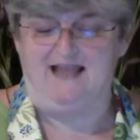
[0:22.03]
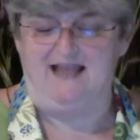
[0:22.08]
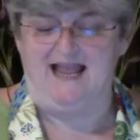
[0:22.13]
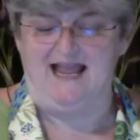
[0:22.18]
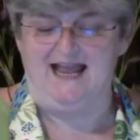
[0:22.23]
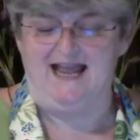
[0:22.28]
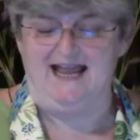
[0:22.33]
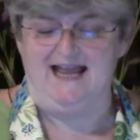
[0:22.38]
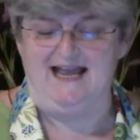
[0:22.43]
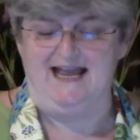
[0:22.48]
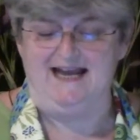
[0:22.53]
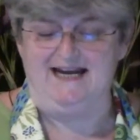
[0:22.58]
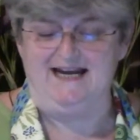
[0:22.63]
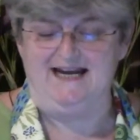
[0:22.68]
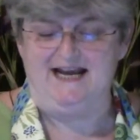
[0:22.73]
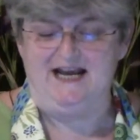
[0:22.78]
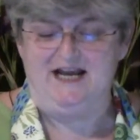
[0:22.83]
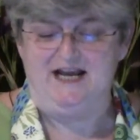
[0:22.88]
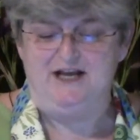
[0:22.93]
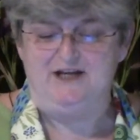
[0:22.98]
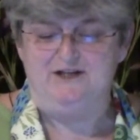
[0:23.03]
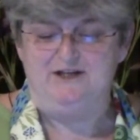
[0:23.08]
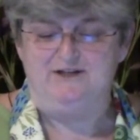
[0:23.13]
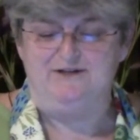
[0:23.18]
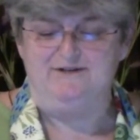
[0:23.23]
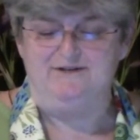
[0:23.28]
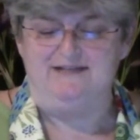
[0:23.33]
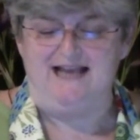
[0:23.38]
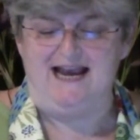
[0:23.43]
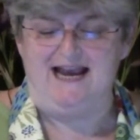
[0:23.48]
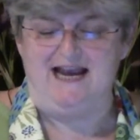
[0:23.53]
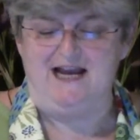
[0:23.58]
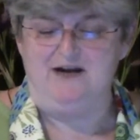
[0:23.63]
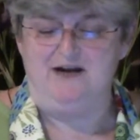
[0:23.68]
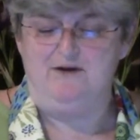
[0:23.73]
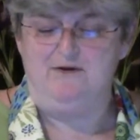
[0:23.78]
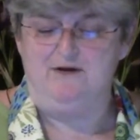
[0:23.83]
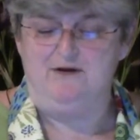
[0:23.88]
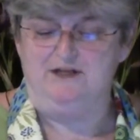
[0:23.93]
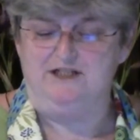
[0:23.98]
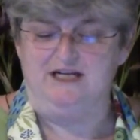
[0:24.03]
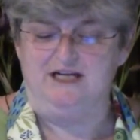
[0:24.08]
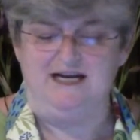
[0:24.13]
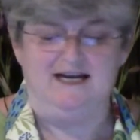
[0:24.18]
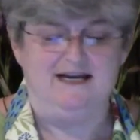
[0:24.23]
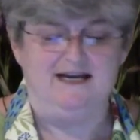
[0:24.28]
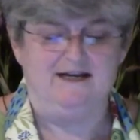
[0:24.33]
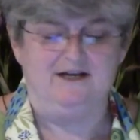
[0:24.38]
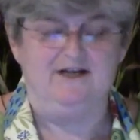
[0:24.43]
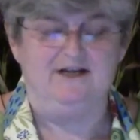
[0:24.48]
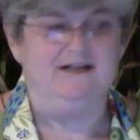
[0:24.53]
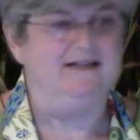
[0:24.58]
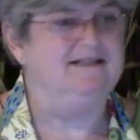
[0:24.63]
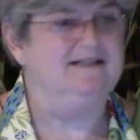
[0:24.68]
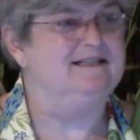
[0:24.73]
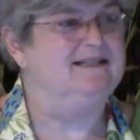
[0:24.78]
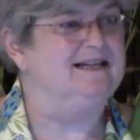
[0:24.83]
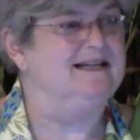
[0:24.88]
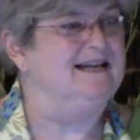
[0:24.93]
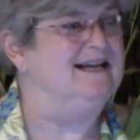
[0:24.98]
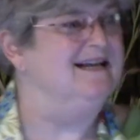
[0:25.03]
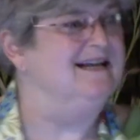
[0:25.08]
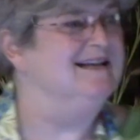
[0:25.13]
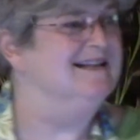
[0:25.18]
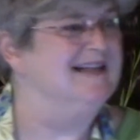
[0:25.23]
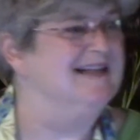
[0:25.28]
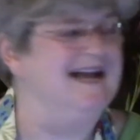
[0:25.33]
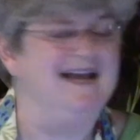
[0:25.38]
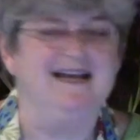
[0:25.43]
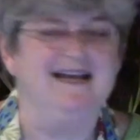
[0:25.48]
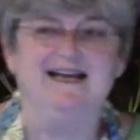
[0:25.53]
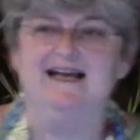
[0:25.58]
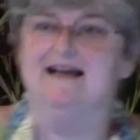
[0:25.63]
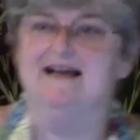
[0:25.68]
And Suzanne, she could sing like